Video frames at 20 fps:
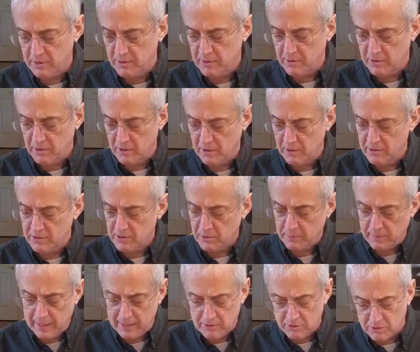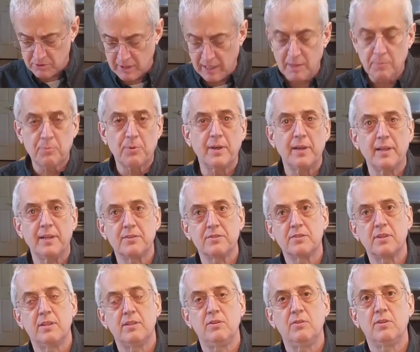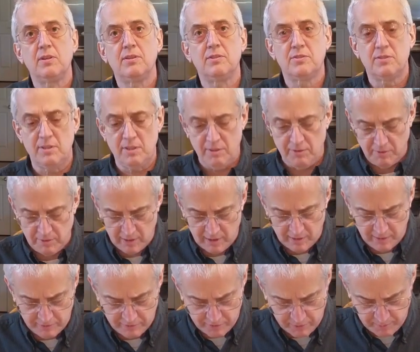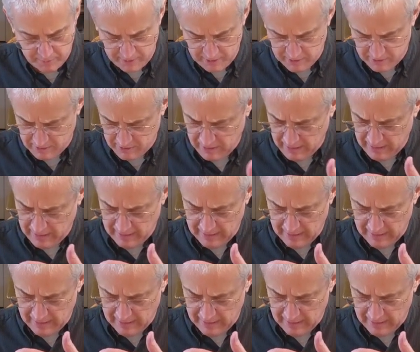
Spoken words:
It's a manual typewriting set, you can see from here.